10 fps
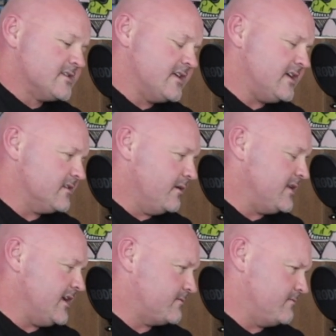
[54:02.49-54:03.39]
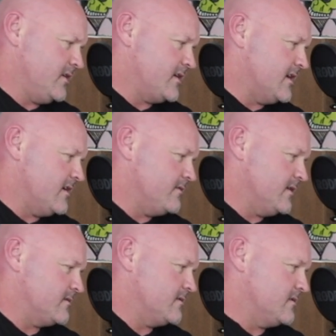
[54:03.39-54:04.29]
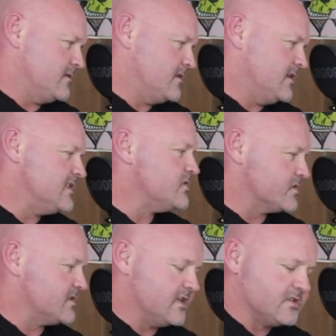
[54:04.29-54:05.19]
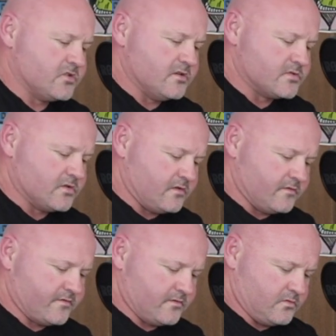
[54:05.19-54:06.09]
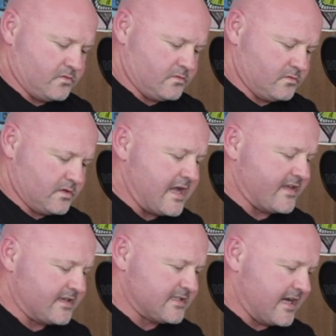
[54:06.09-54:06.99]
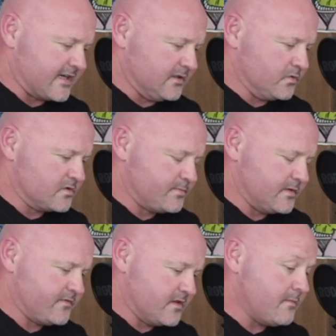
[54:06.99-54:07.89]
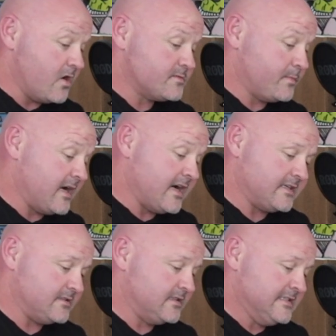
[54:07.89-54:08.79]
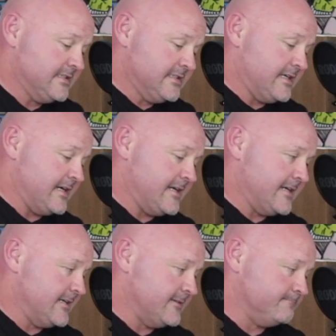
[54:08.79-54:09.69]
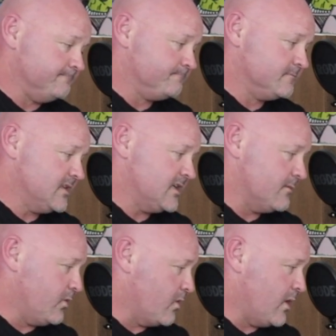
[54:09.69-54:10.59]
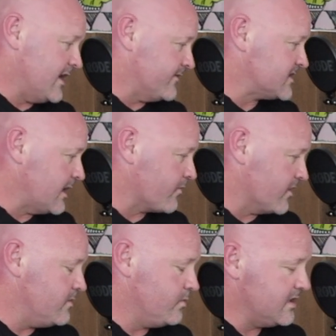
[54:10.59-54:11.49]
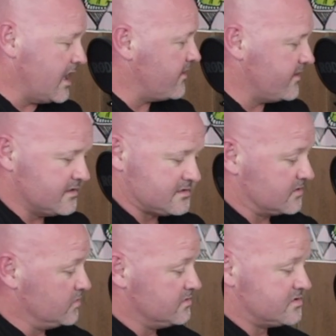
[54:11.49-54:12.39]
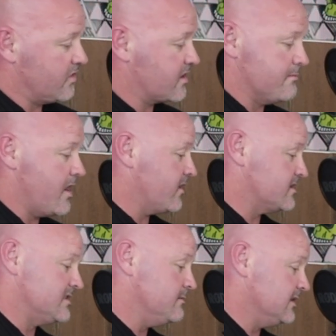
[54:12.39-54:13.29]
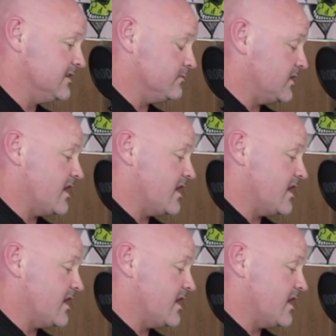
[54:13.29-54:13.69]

So I don't know. It's interesting in terms of how that data looks. But for the most part, by way of summary, we know that it's a good psychomotor stimulant.